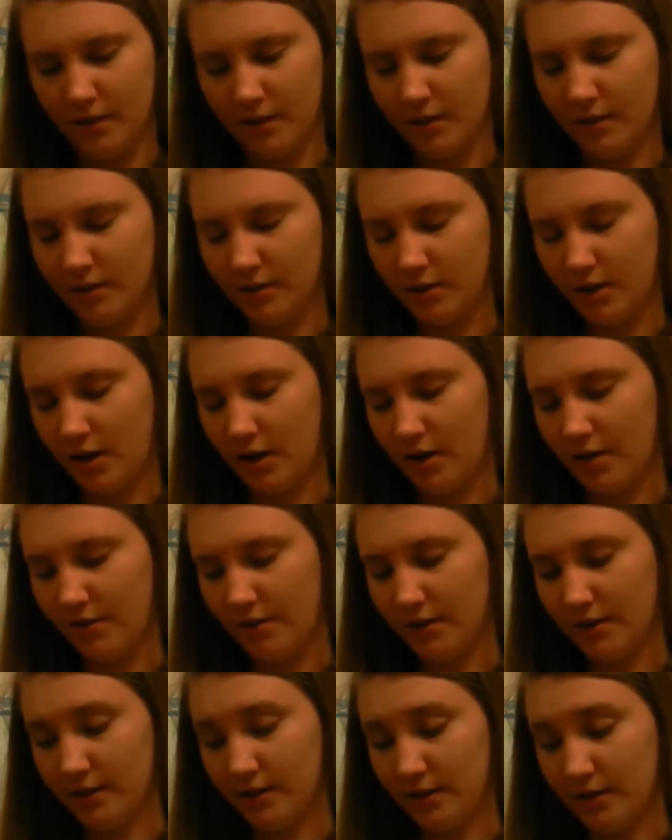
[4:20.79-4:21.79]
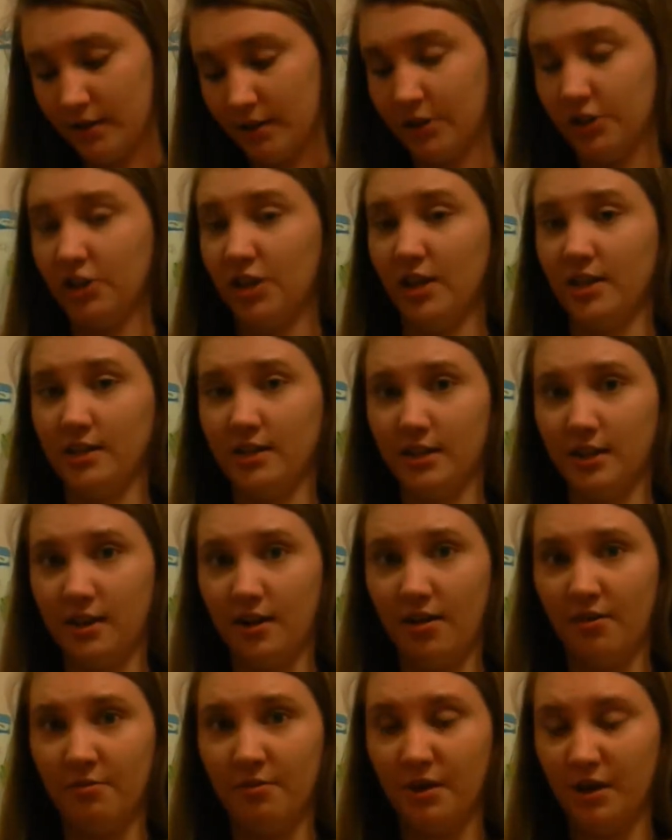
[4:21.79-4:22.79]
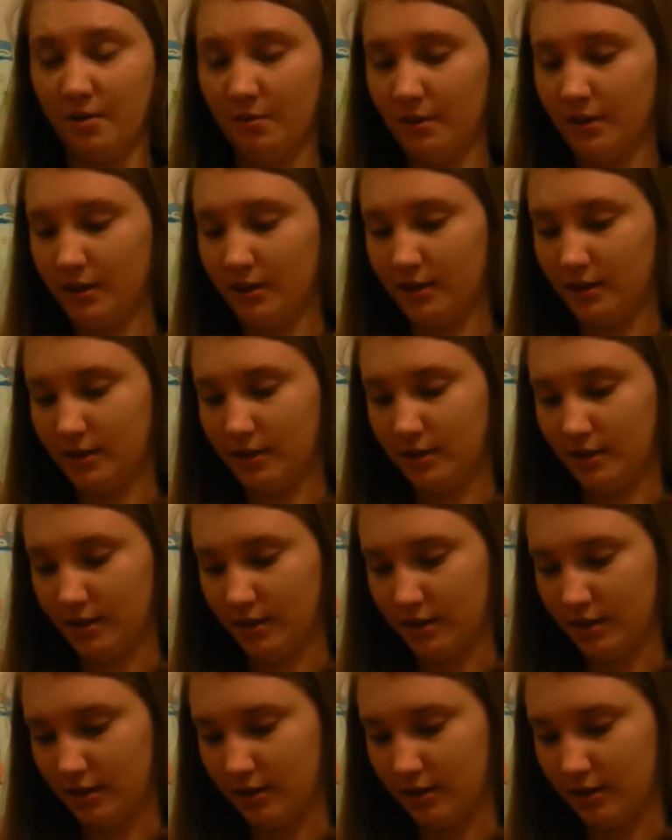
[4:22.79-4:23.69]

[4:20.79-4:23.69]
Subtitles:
Sorry if I sound congested. I've been a bit sick.